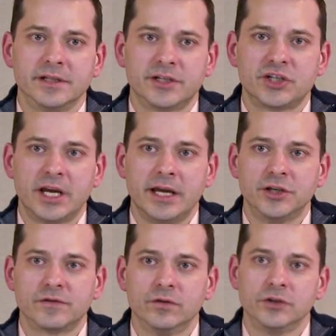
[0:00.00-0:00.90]
in
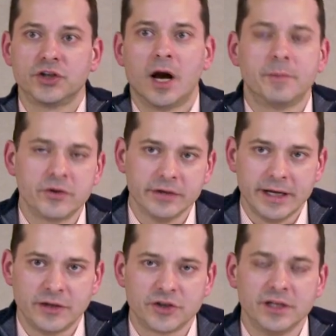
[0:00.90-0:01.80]
exchange for job
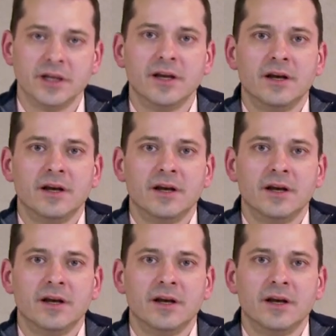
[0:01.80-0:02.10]
creation,